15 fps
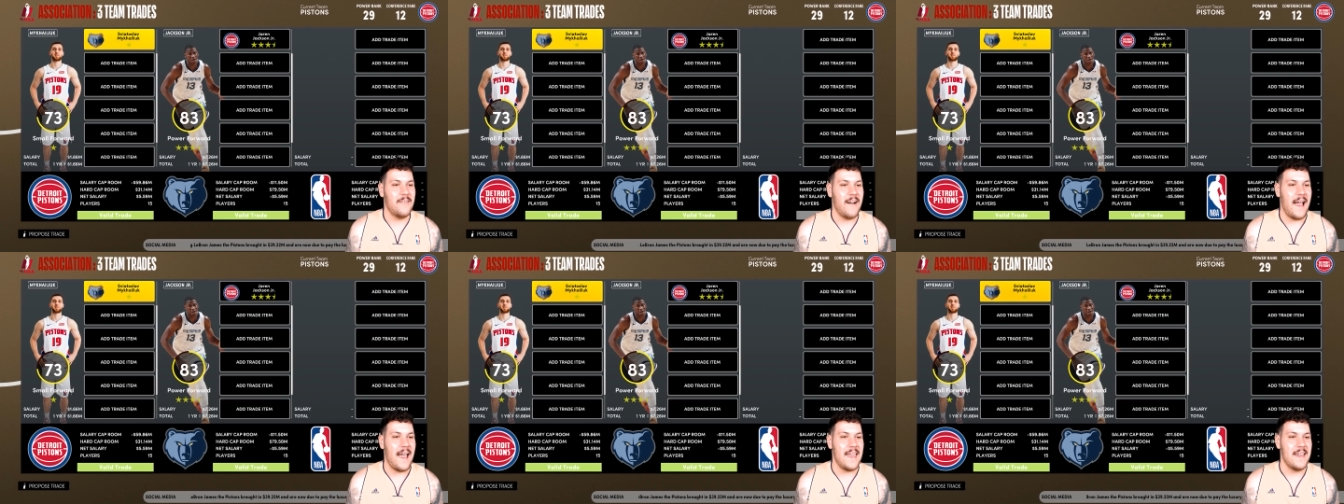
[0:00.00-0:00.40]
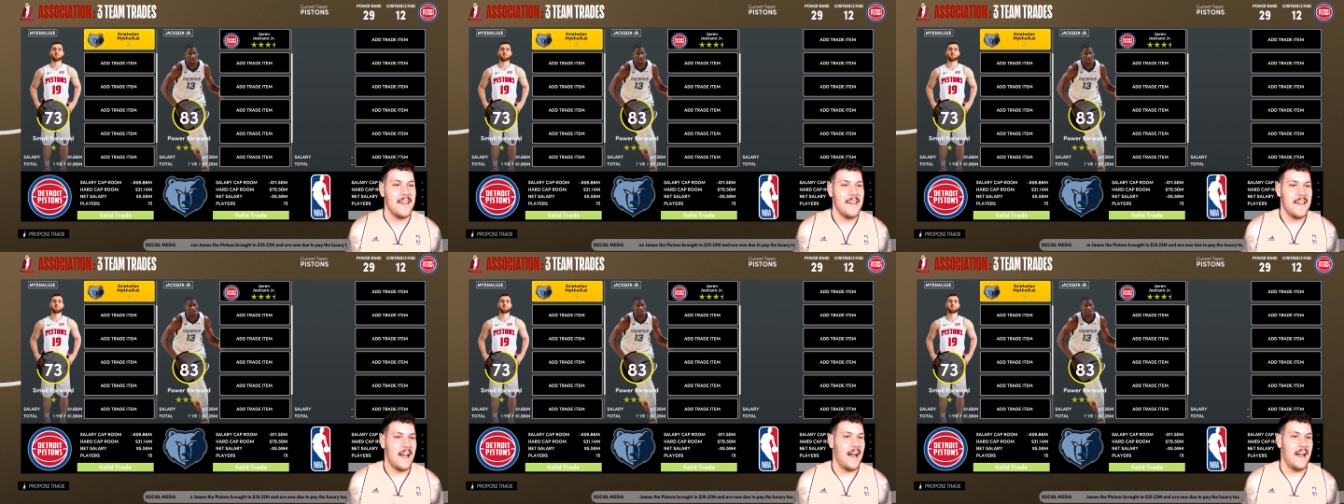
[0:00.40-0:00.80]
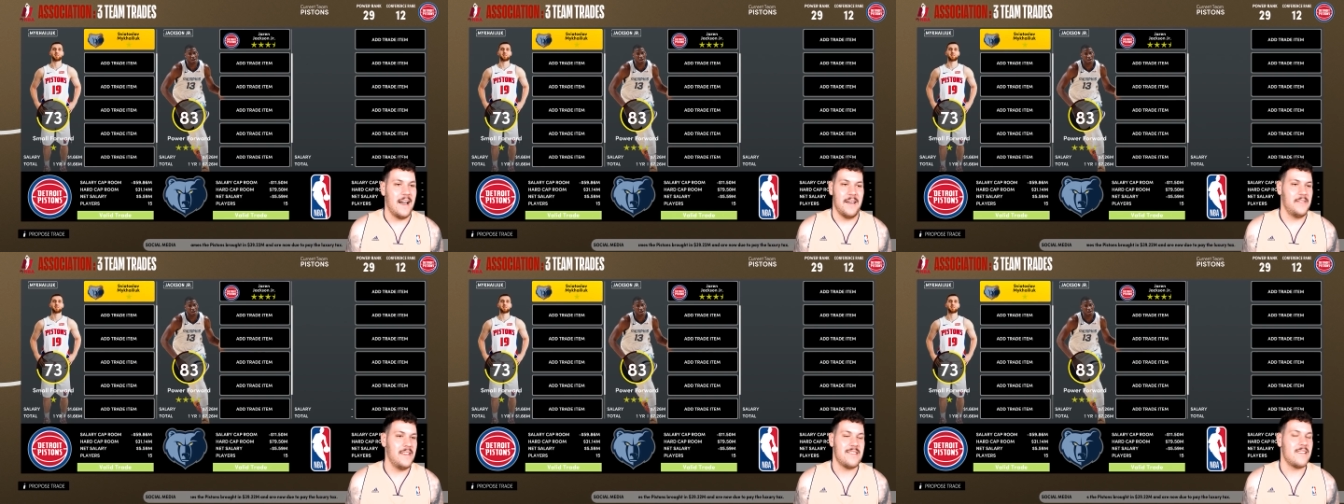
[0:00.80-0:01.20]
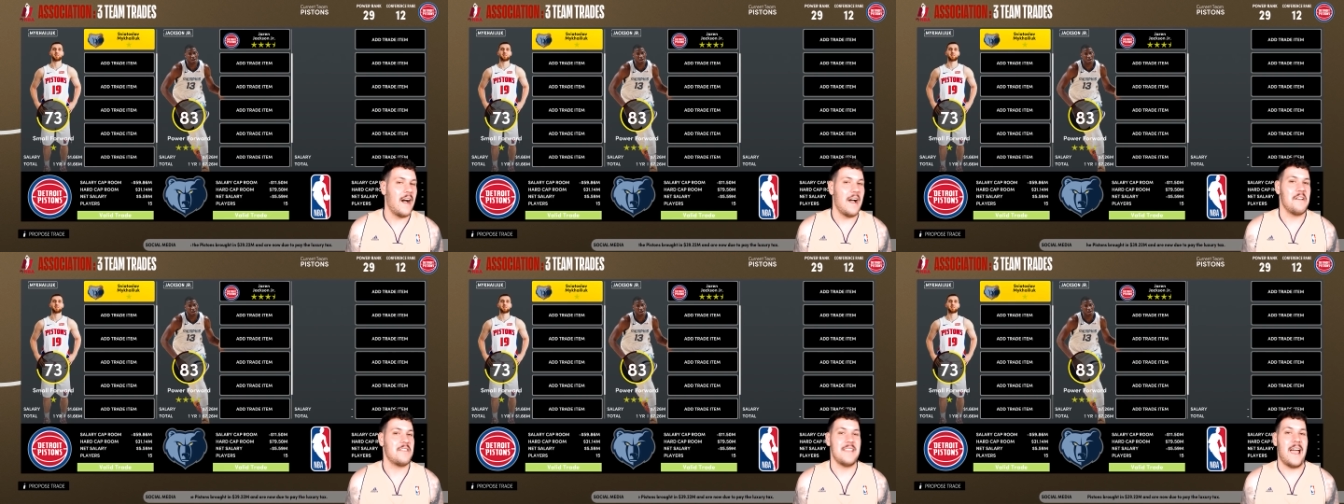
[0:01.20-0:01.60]
away this
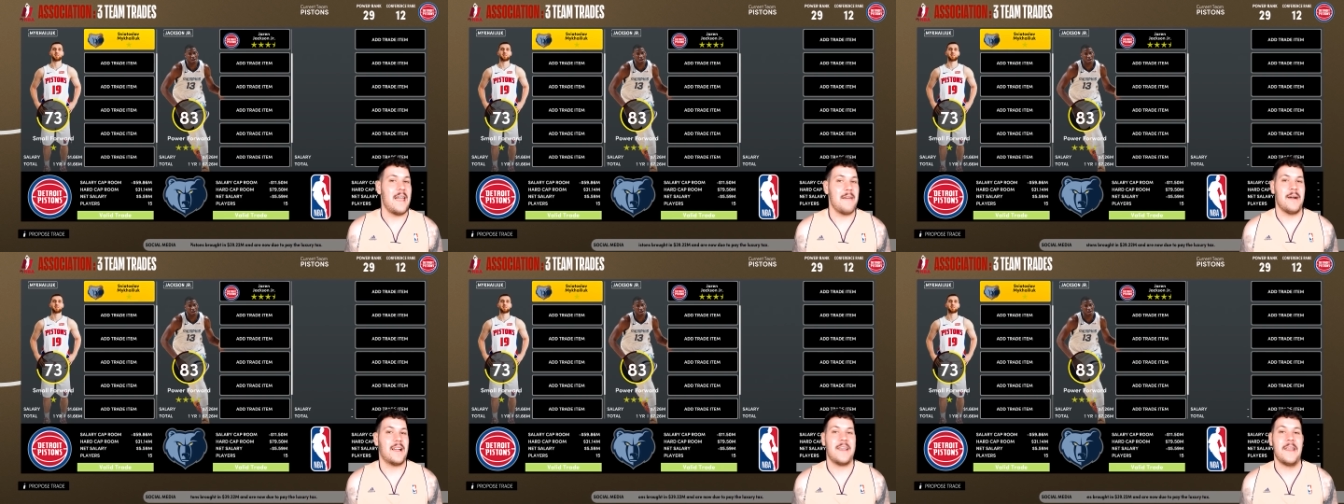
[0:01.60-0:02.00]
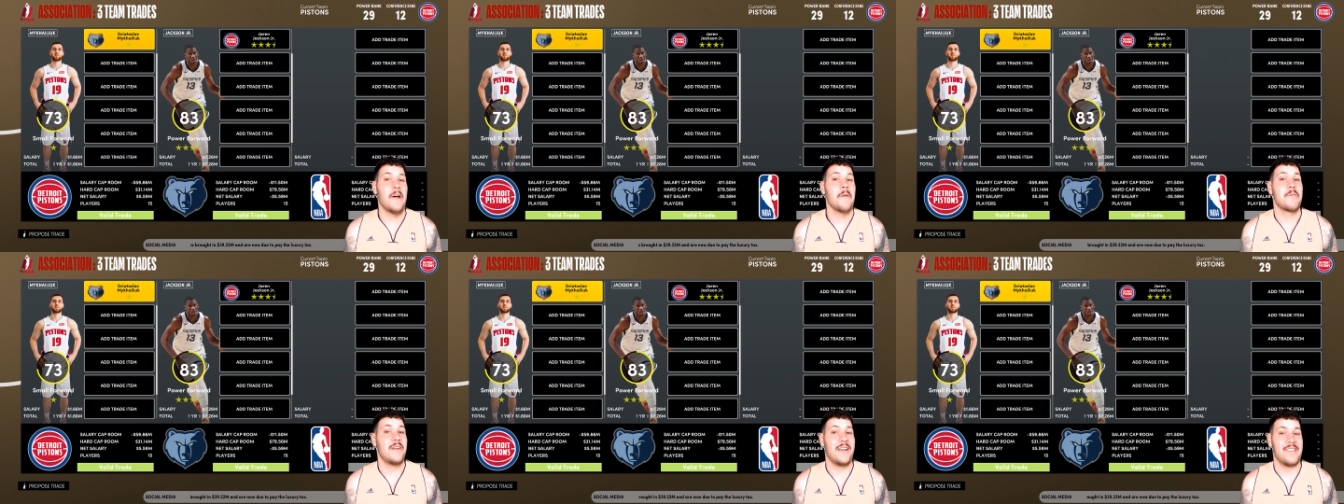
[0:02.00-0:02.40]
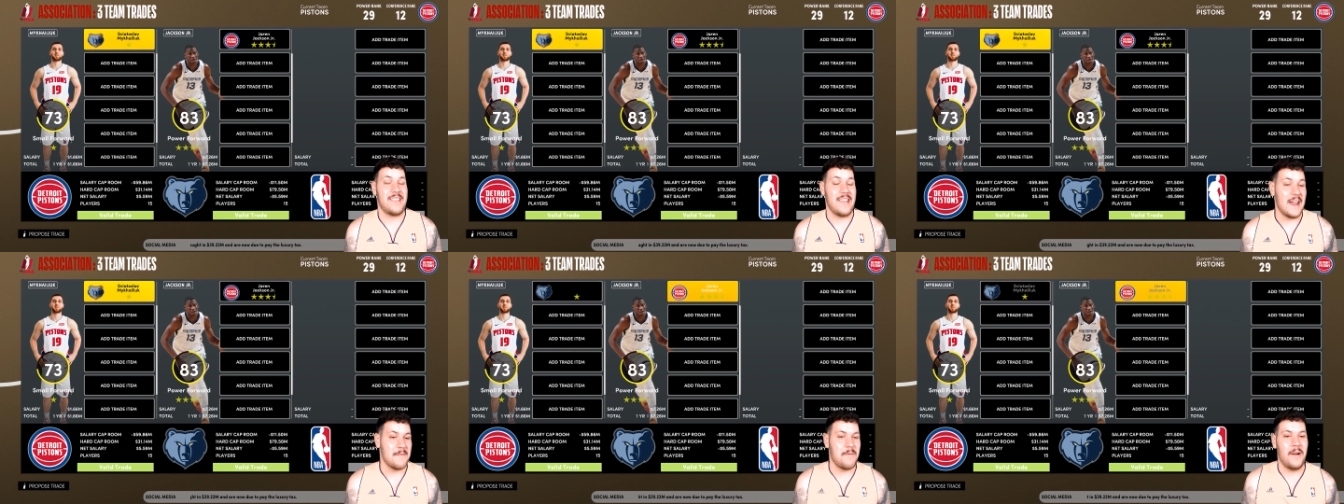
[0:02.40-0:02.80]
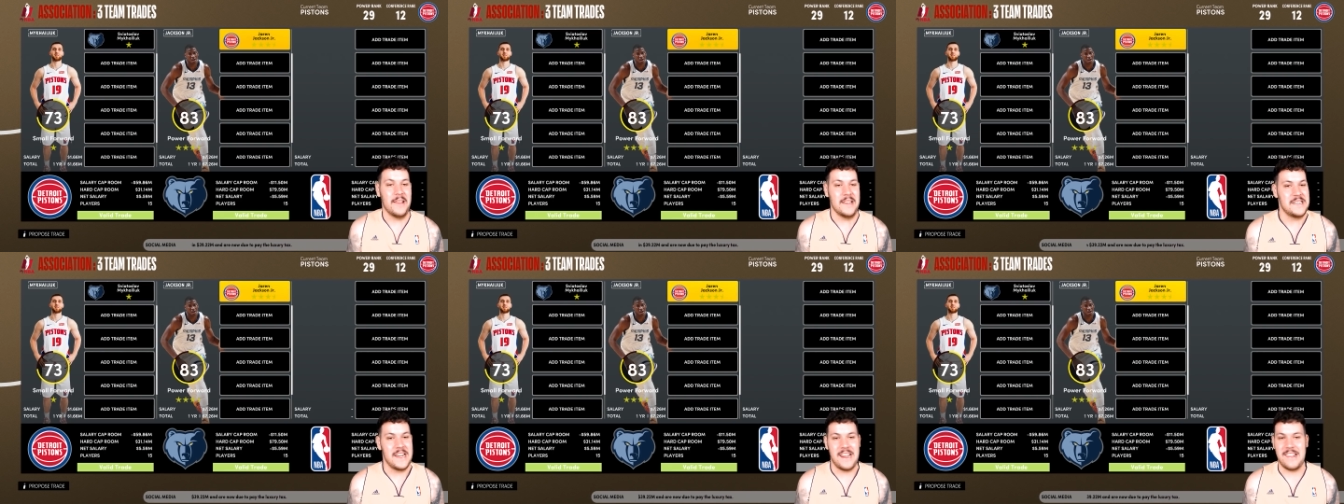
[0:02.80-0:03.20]
guy whose name I cannot pronounce yet,
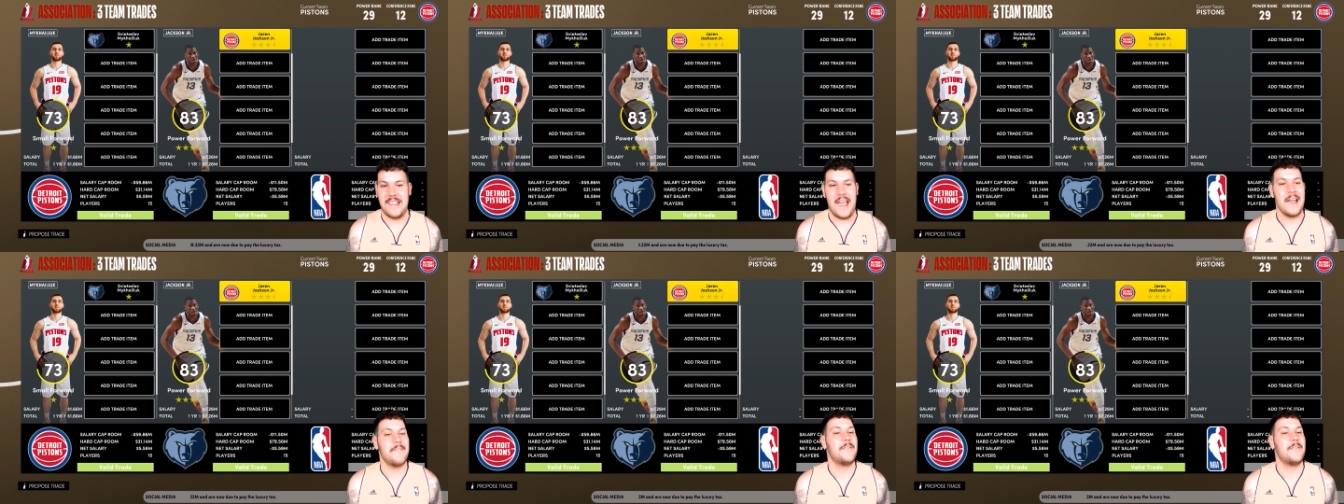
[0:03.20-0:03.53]
apologies,